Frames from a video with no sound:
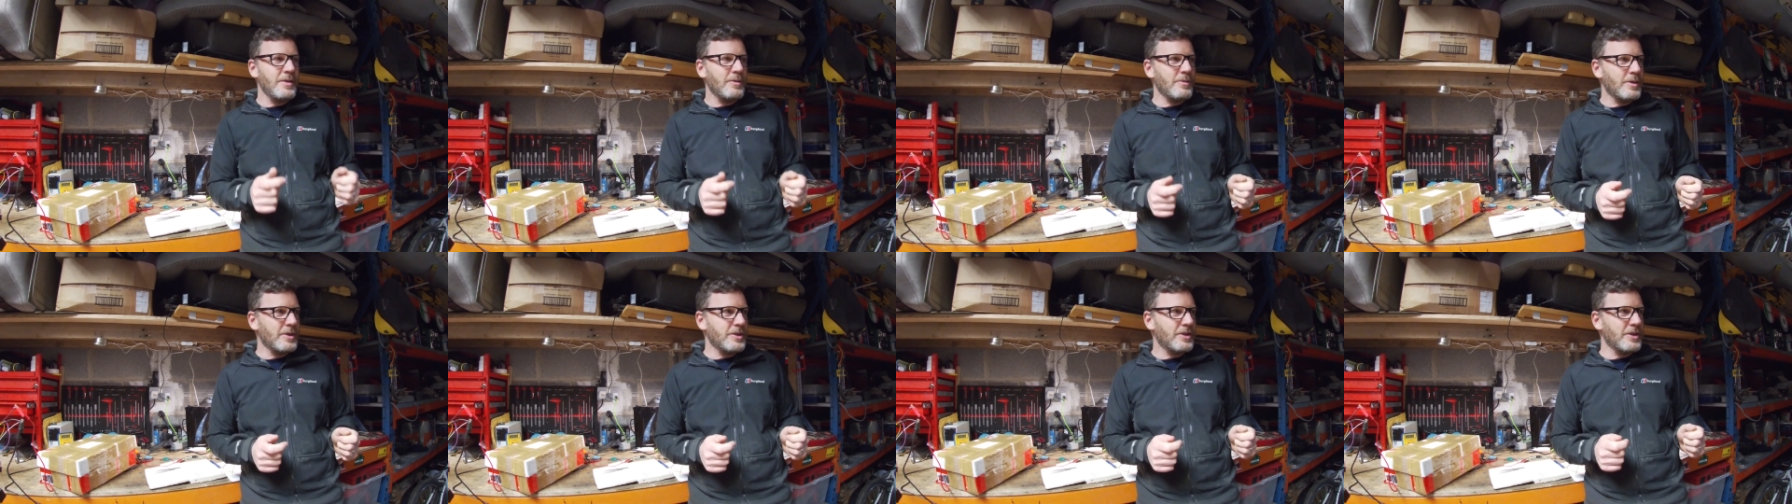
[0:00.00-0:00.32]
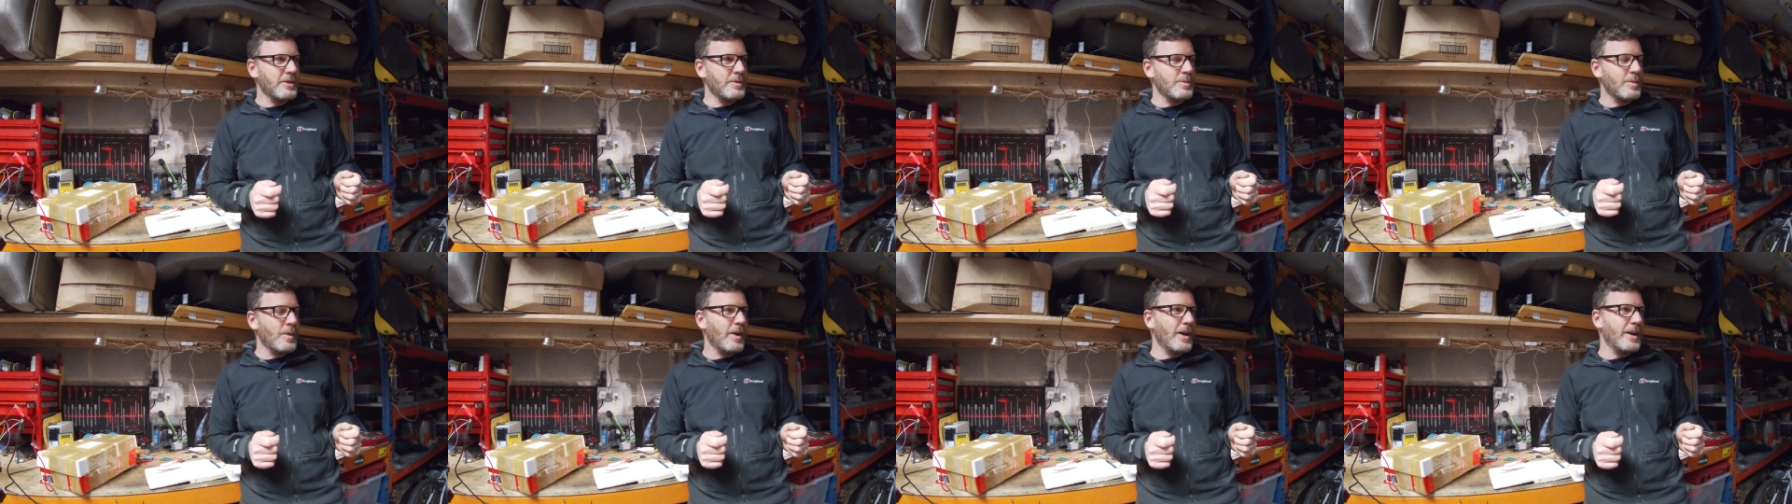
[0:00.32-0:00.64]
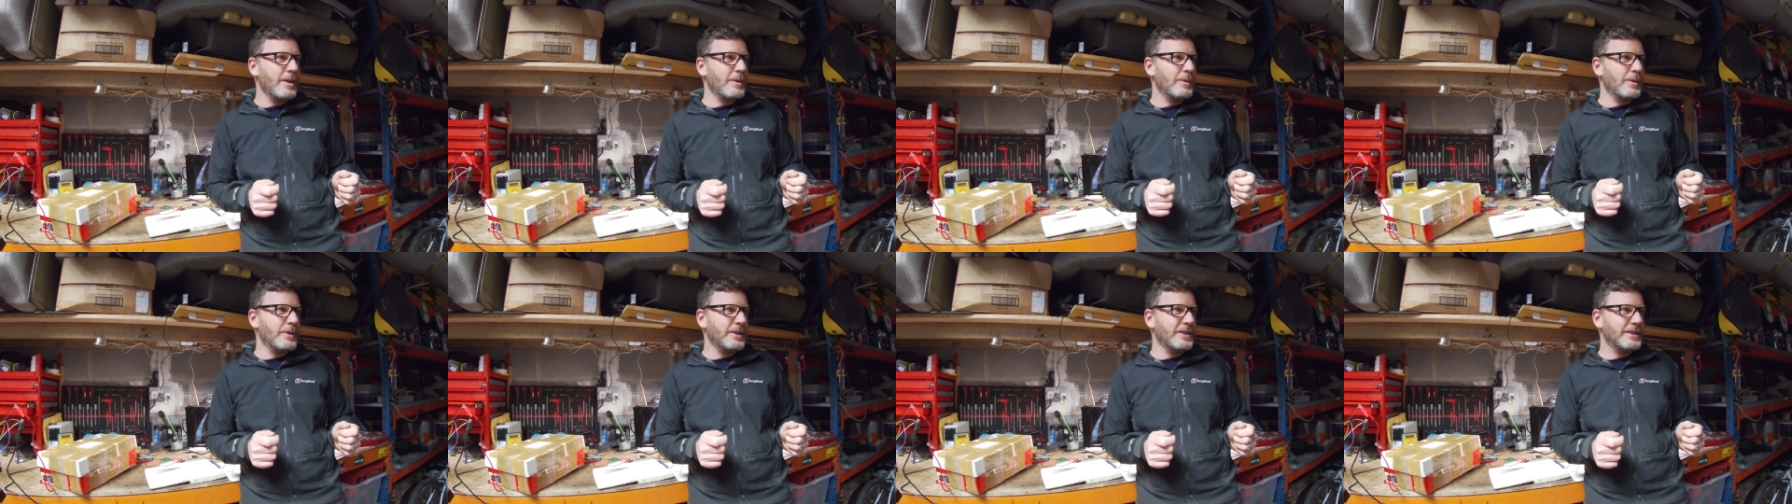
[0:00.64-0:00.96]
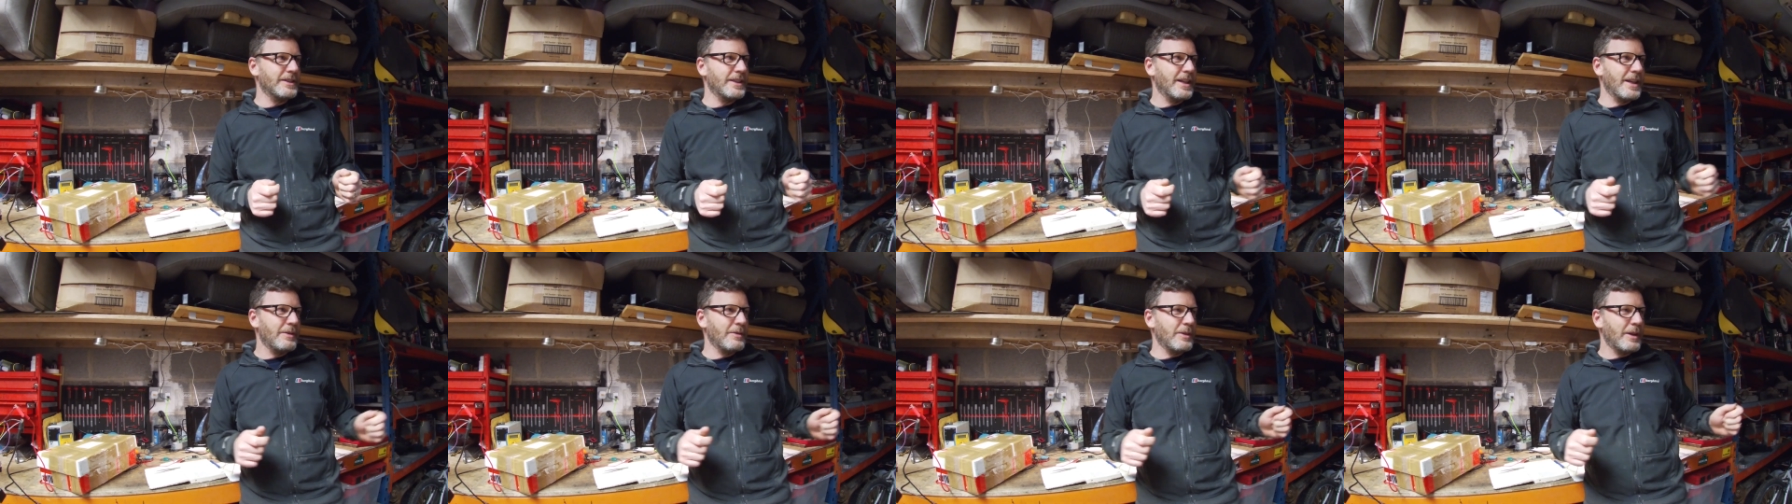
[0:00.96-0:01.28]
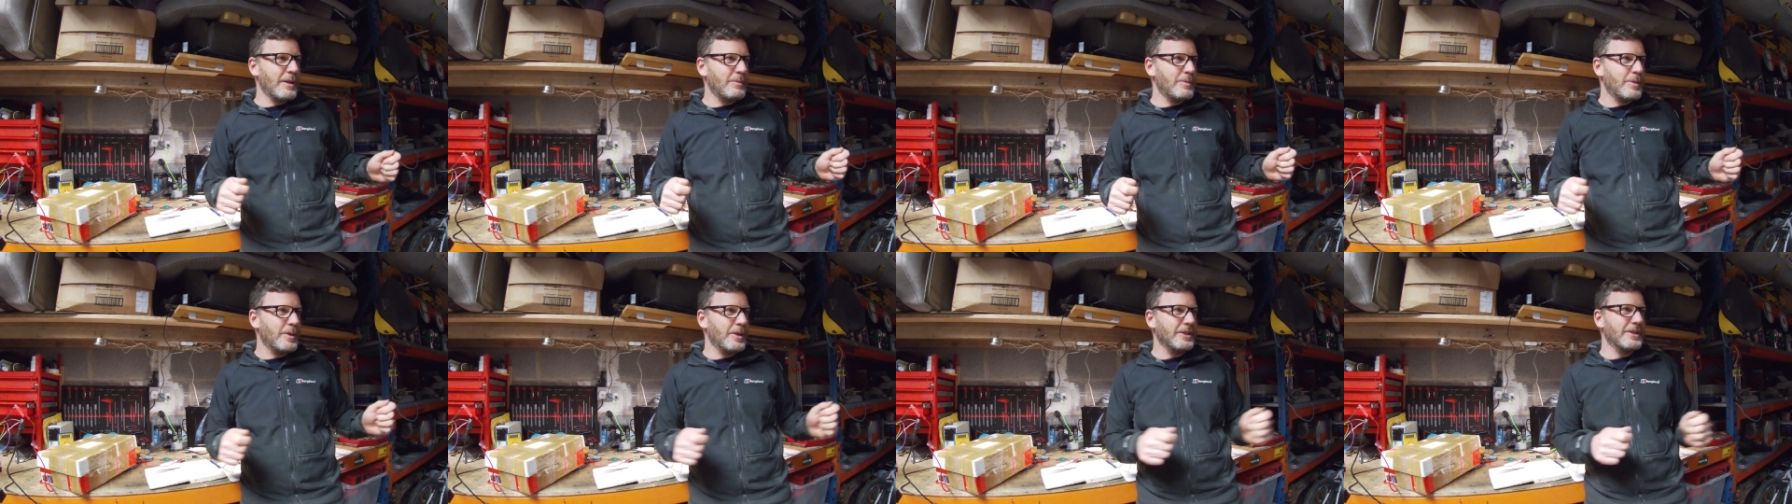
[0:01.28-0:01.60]
which is why one day when
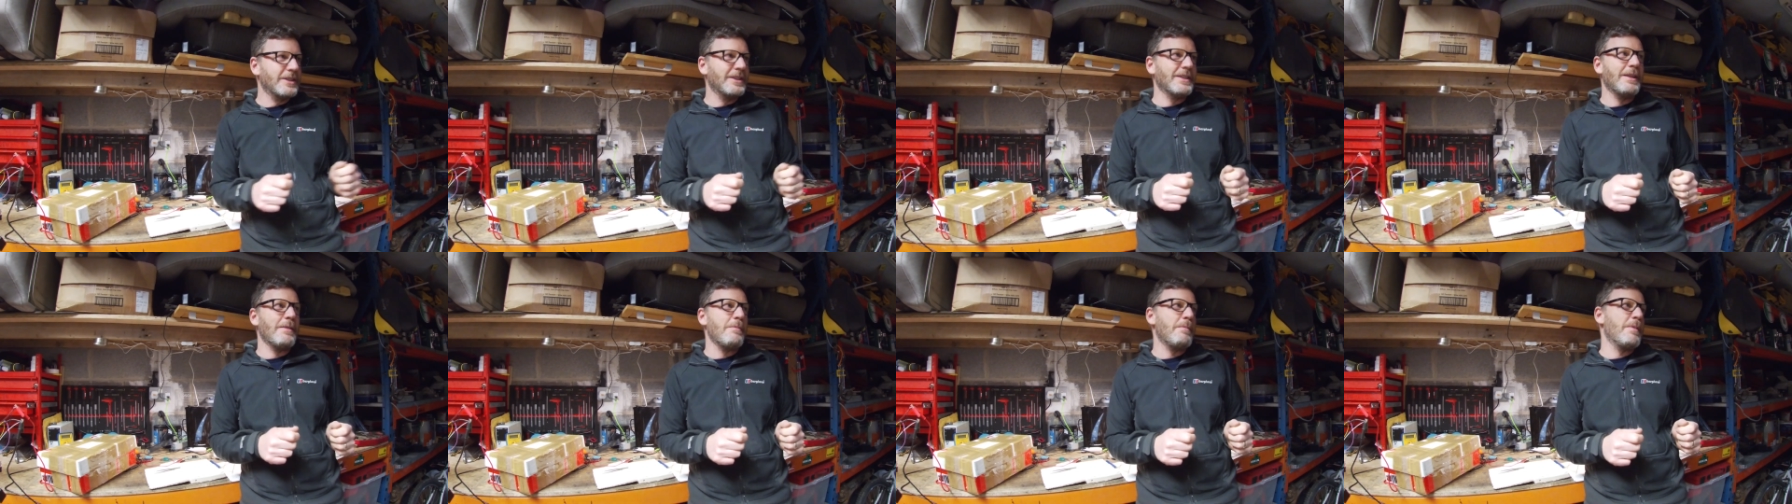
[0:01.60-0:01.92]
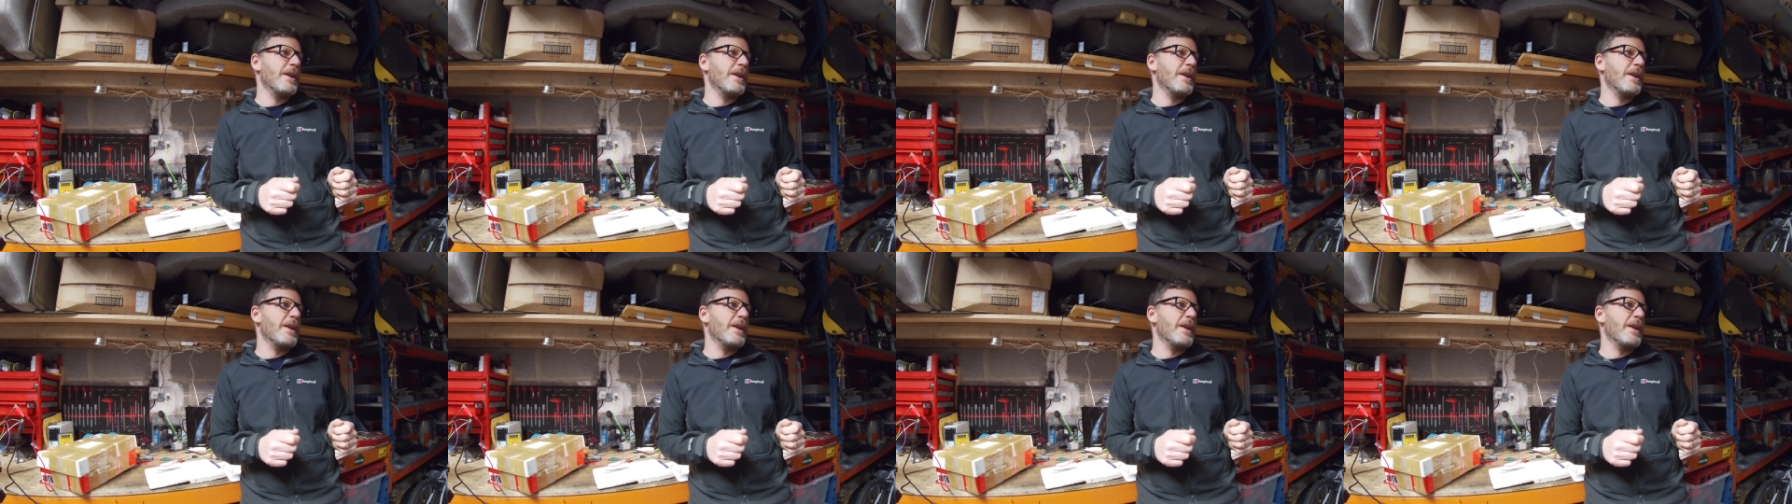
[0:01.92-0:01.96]
I plugged in the